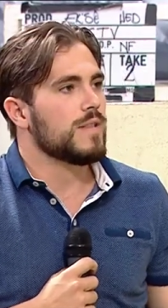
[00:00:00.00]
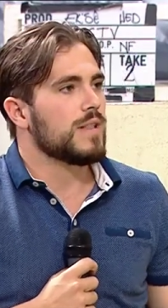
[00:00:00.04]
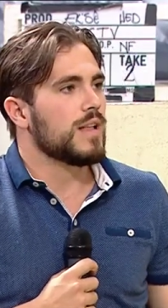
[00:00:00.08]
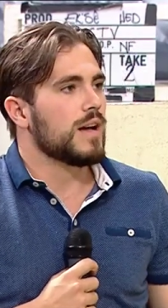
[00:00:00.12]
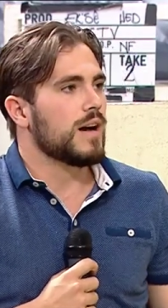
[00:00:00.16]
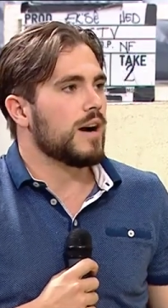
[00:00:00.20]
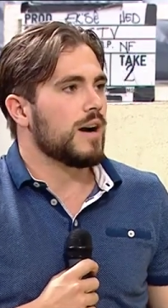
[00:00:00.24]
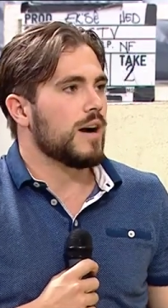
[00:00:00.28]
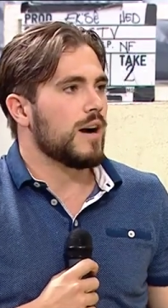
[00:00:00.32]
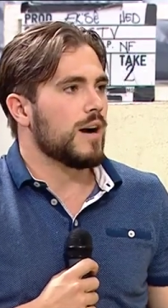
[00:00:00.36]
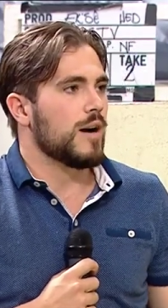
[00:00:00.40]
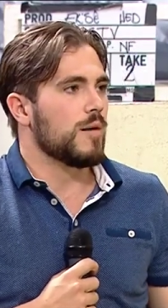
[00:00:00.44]

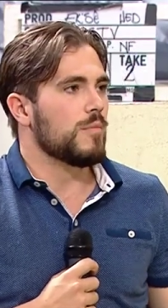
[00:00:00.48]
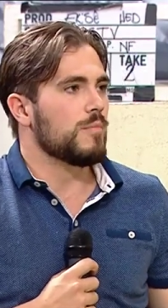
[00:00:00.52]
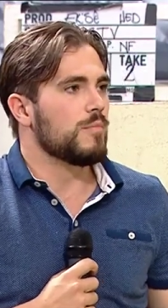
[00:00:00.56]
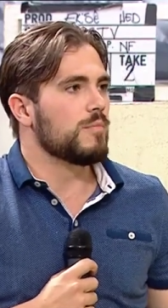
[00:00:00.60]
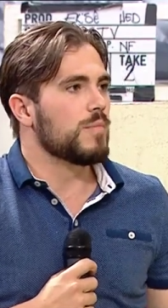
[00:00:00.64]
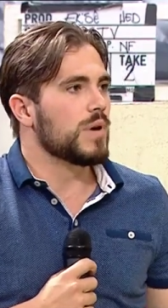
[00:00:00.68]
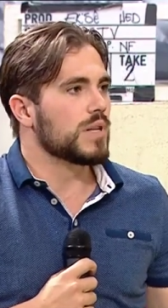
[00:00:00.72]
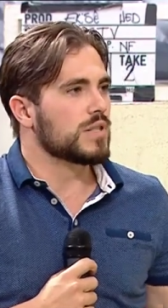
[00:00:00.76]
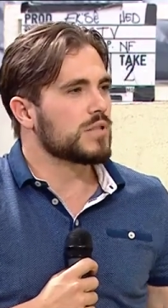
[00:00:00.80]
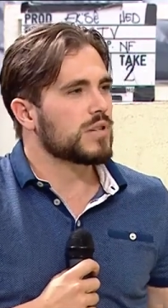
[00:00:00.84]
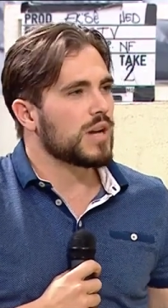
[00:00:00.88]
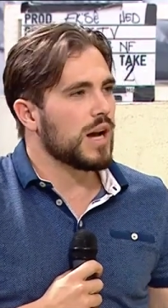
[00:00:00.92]

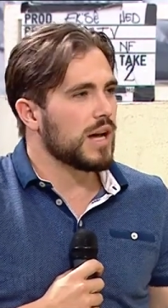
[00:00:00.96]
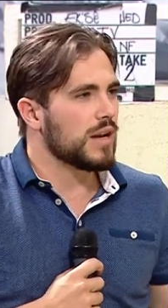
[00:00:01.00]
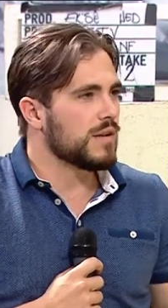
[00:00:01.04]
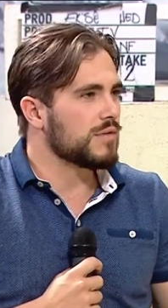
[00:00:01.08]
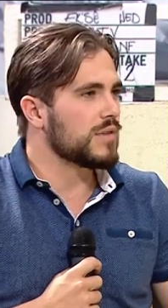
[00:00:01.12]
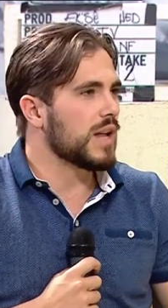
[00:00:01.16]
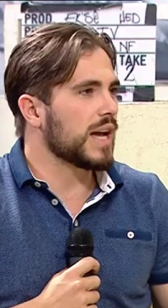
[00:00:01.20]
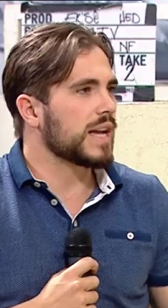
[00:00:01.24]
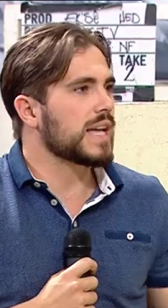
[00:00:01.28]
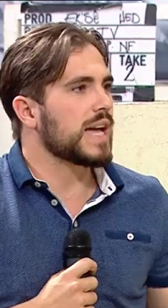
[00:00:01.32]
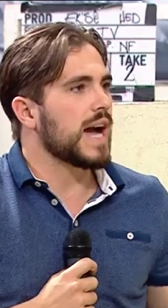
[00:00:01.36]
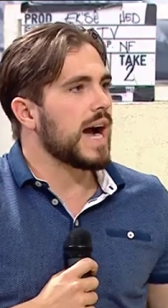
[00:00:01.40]
but to kind of
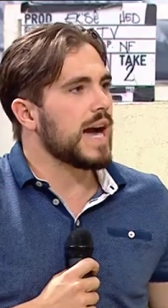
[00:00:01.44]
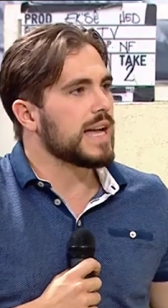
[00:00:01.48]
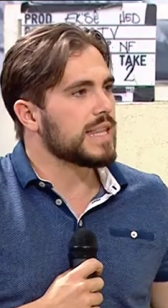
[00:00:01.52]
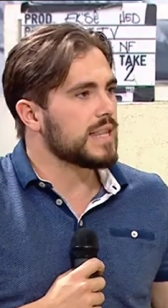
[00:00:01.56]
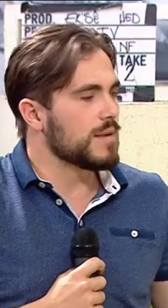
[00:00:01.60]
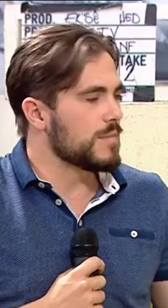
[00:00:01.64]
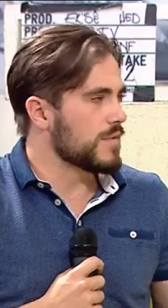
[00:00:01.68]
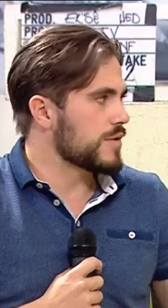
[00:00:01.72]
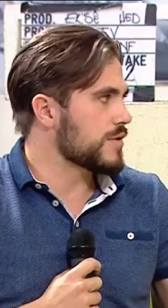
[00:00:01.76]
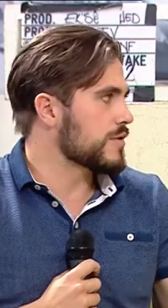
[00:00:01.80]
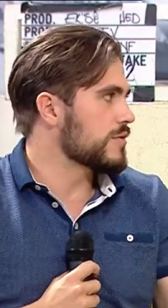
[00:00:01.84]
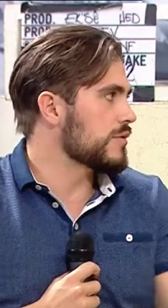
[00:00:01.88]
like guide
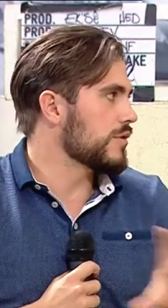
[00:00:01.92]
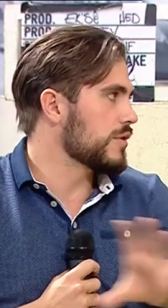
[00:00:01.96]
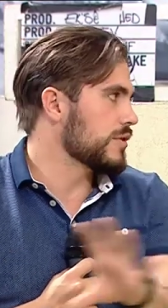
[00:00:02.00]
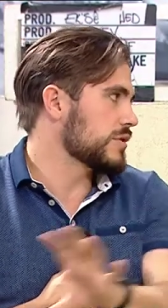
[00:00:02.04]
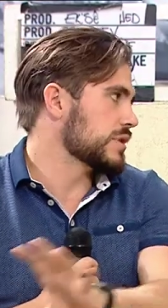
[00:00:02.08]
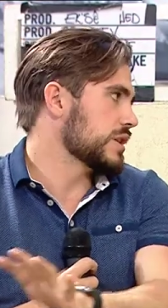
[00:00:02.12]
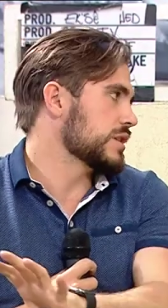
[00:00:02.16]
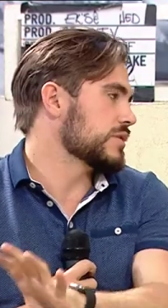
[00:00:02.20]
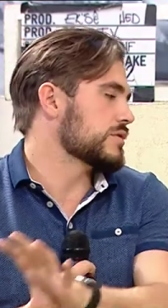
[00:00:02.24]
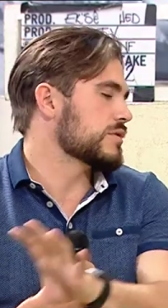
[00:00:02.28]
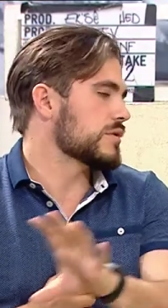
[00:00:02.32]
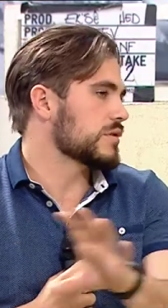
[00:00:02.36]
them through those
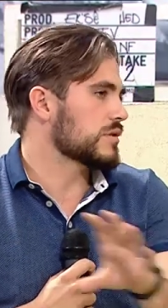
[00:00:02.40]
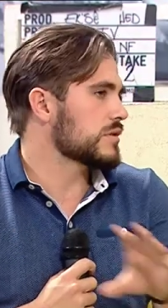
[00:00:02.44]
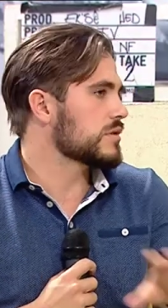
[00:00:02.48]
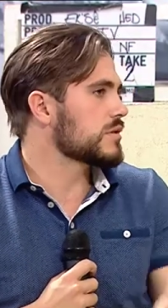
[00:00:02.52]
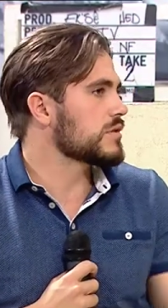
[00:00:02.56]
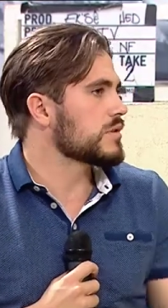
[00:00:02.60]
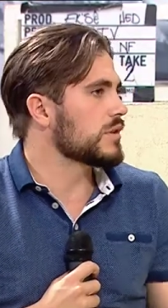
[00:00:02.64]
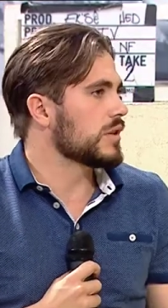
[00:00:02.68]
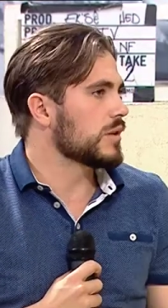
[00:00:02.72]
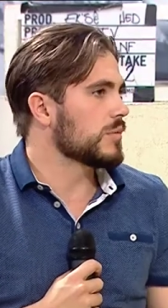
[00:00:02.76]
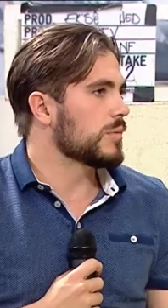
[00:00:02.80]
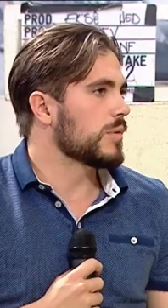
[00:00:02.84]

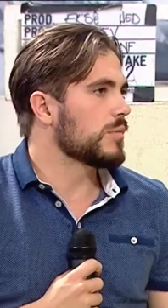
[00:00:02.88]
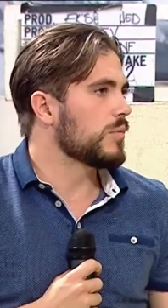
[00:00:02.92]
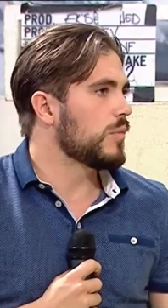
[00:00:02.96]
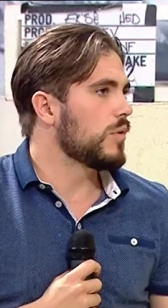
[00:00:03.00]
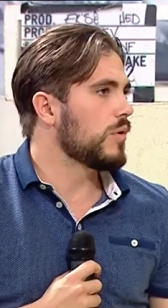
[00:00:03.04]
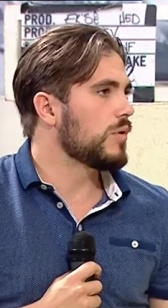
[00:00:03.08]
interests a little bit more.